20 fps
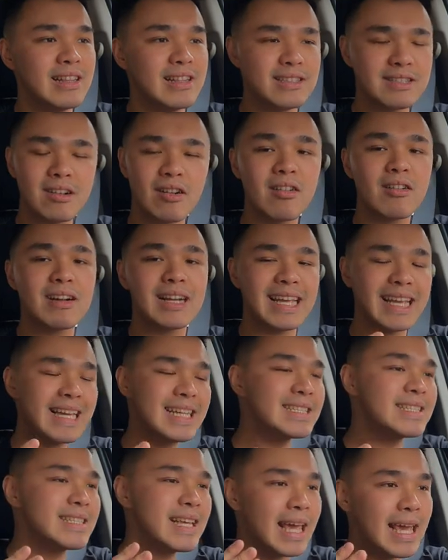this car
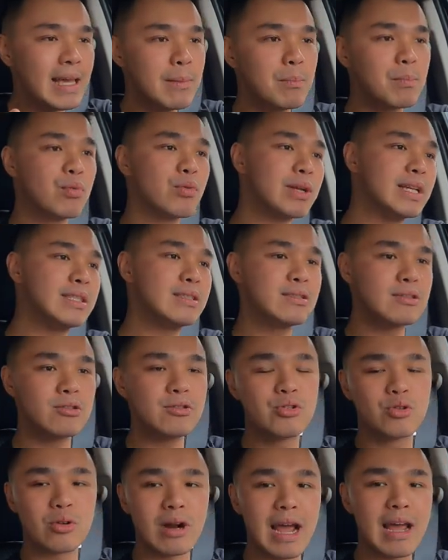is a breeze to
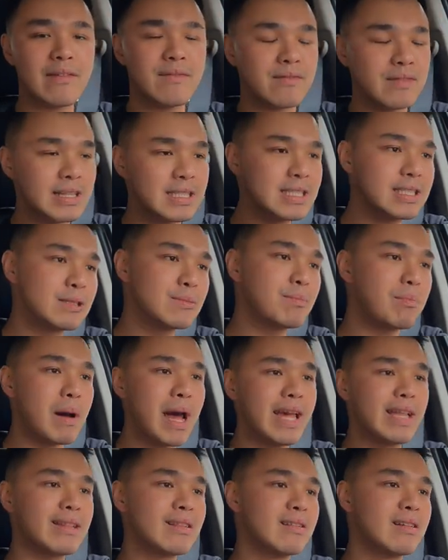drive
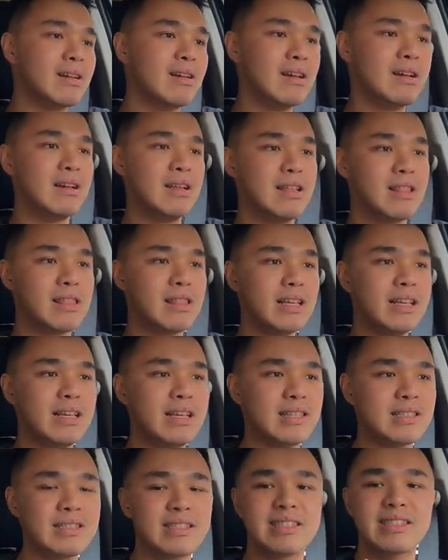despite
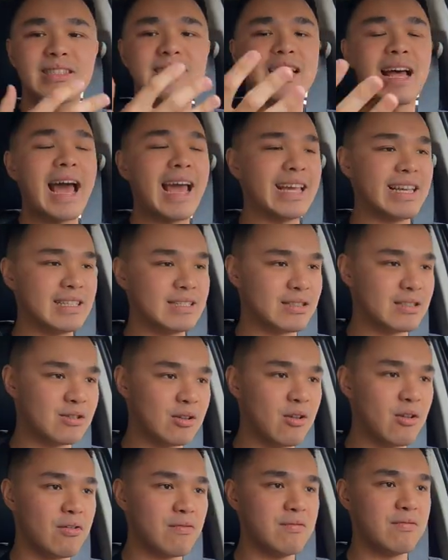the size
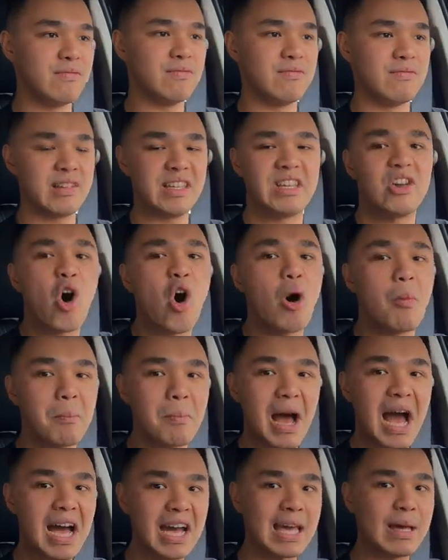of a
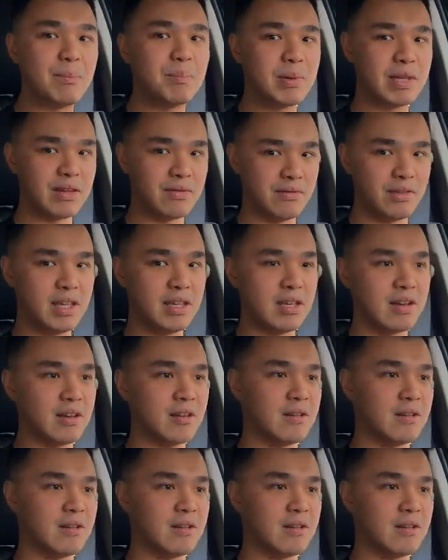compact MPV.